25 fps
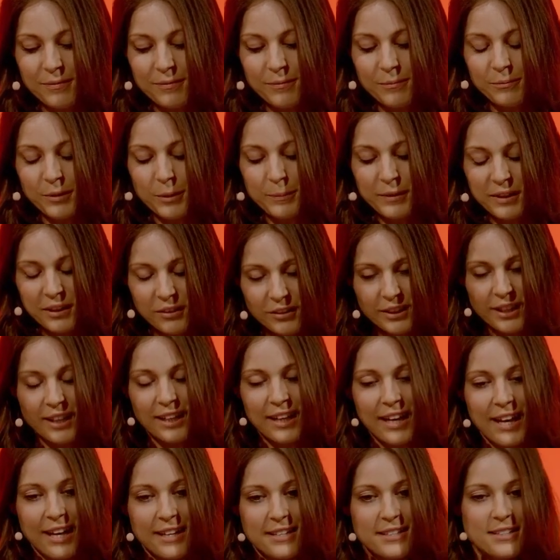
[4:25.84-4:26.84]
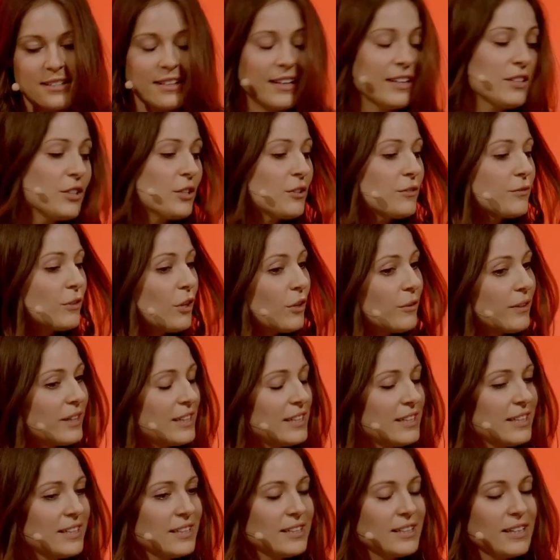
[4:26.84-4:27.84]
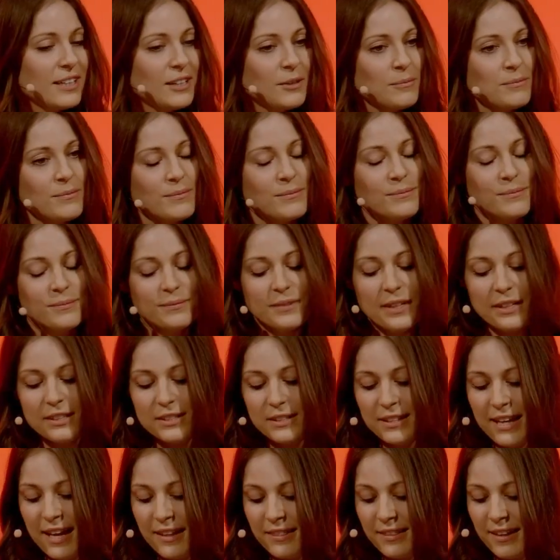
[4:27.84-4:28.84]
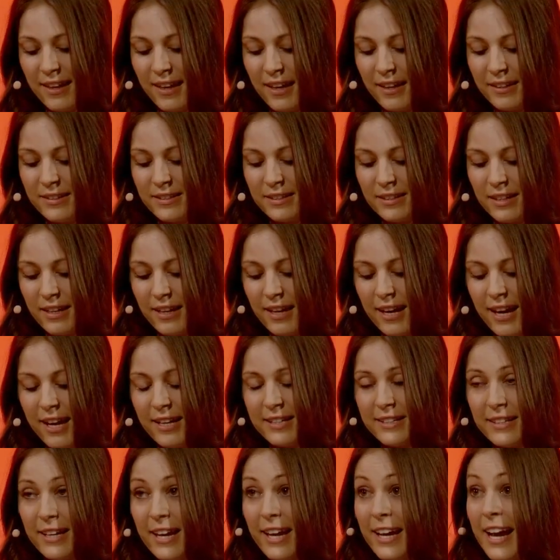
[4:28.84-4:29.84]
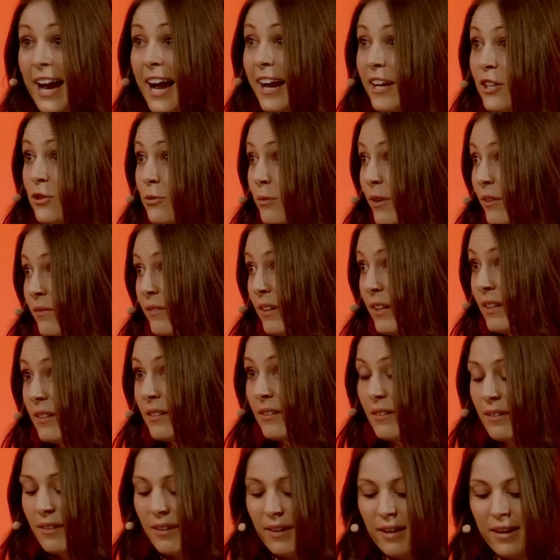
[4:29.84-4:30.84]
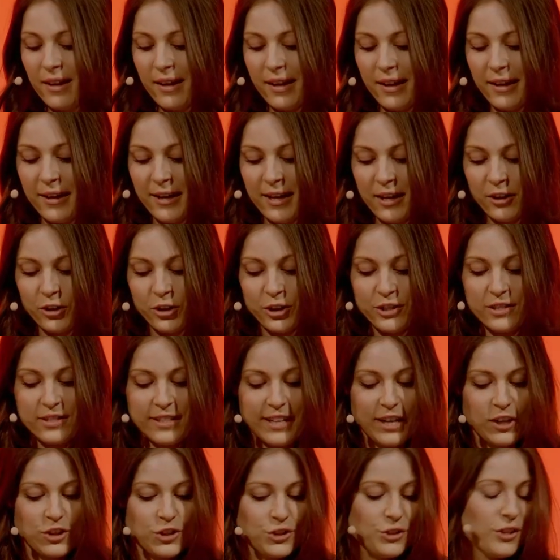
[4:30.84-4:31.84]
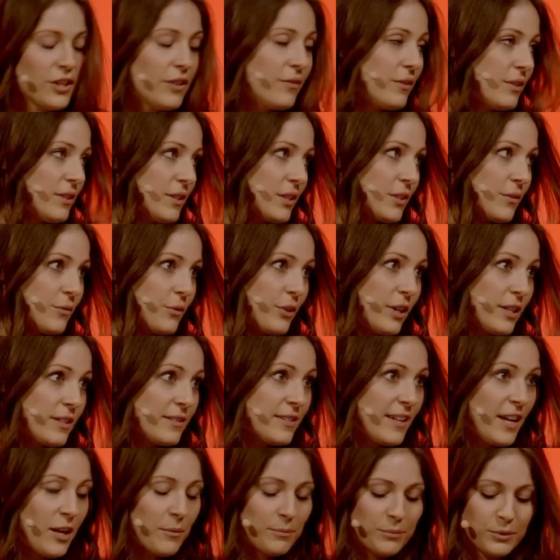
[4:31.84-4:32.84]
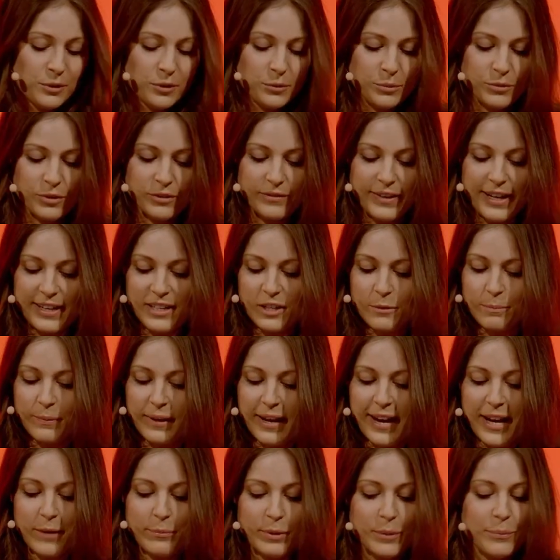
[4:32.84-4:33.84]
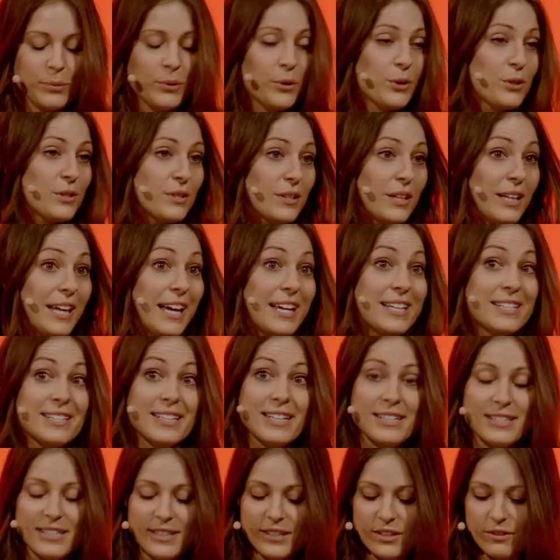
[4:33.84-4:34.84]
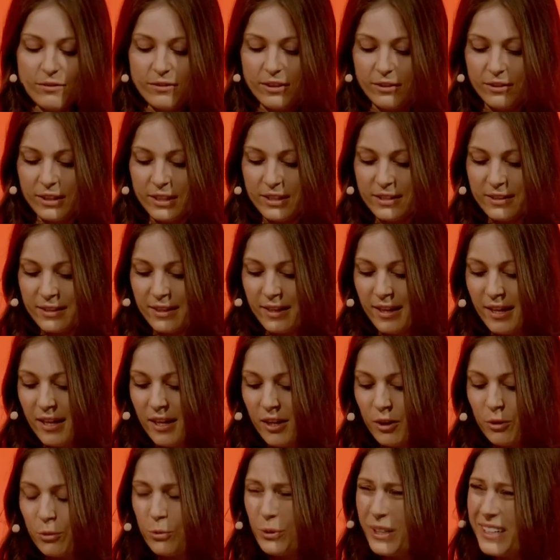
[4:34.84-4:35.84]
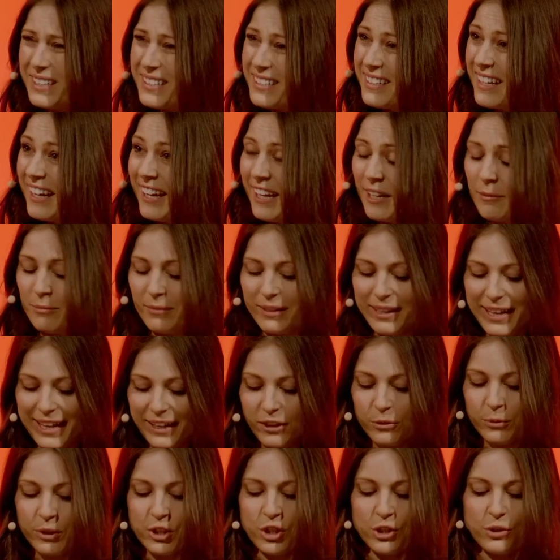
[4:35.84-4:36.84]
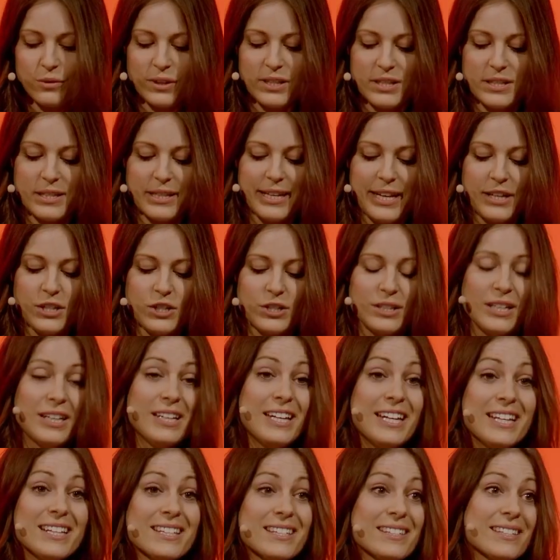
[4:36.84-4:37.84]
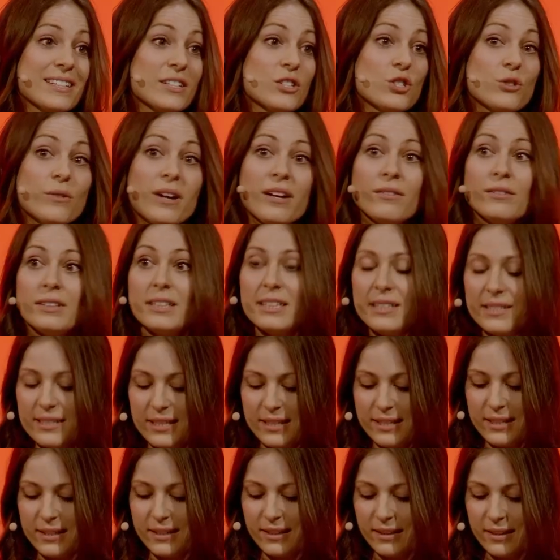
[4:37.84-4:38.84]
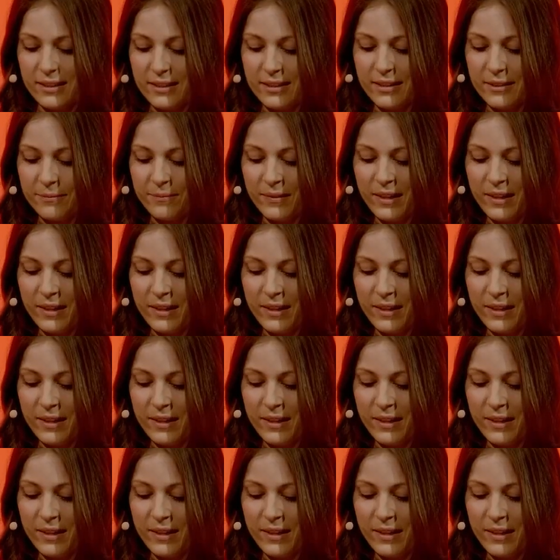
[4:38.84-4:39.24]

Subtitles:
We'll be looking at, and you've already said that, at AI-driven concierge services, for example, provided by hyper-personalized itineraries, real-time language translation, and instant travel assistance.